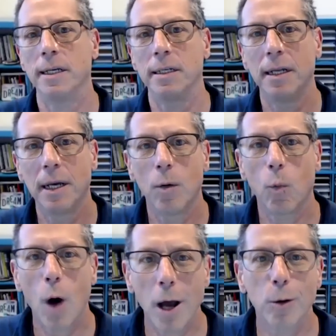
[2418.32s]
and
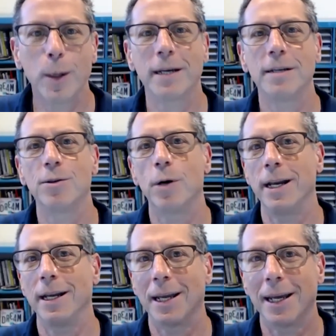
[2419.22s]
water we can
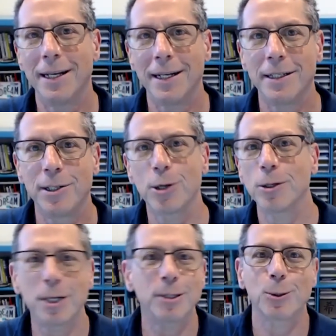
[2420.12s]
drink and
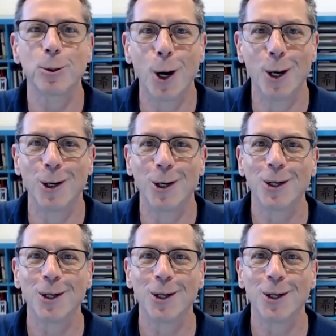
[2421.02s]
dirt to soil.